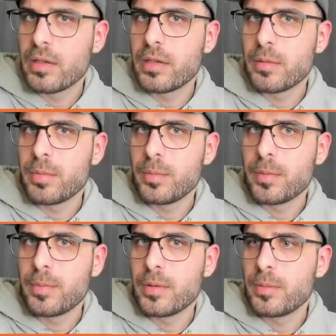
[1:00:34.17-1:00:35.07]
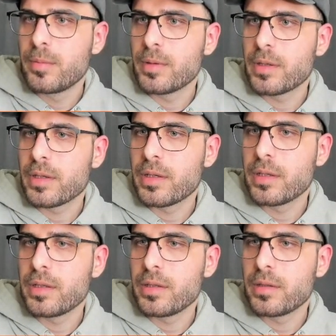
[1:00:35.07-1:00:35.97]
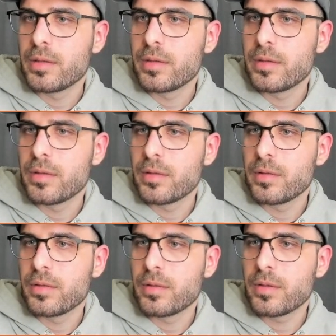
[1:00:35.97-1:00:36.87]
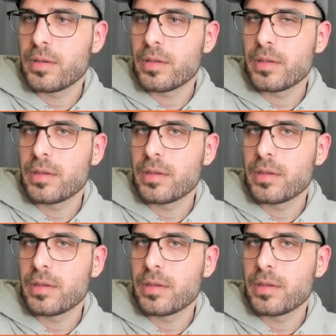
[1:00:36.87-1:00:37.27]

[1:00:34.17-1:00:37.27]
Boop, boop, boop. Can I? Oh,